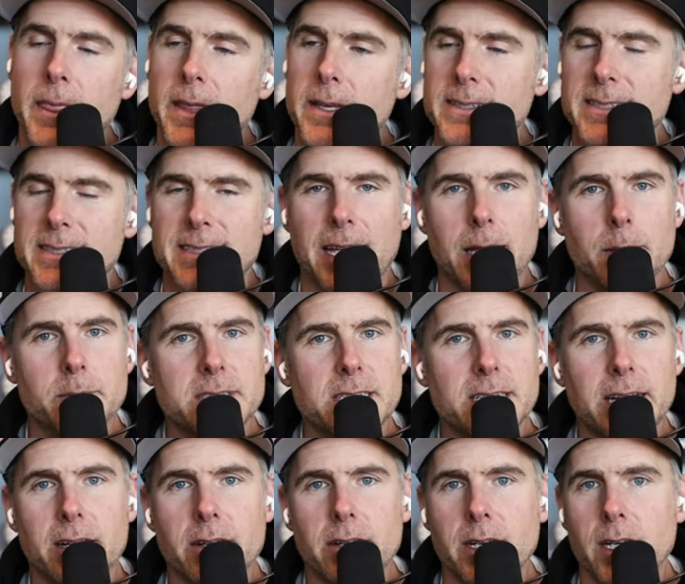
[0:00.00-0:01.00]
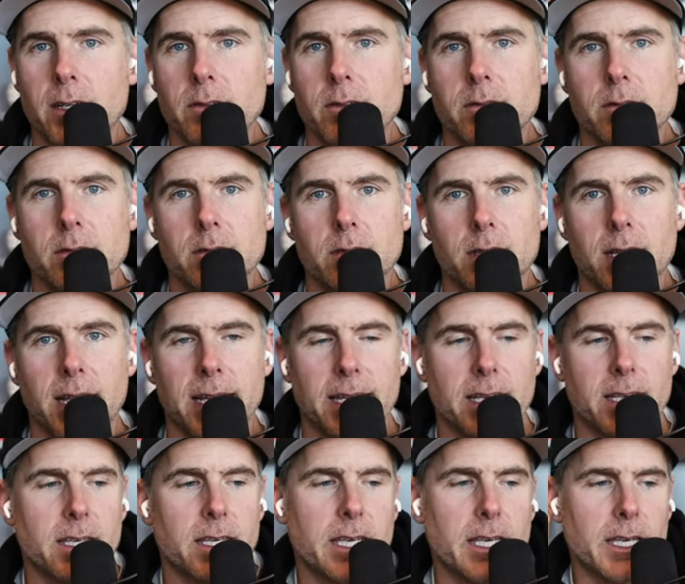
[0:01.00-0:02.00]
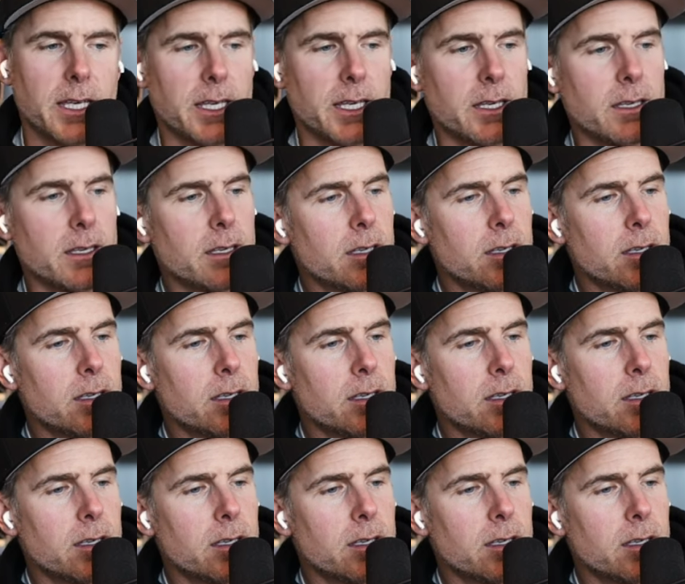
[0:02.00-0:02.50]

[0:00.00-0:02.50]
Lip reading: Same scenario. Like he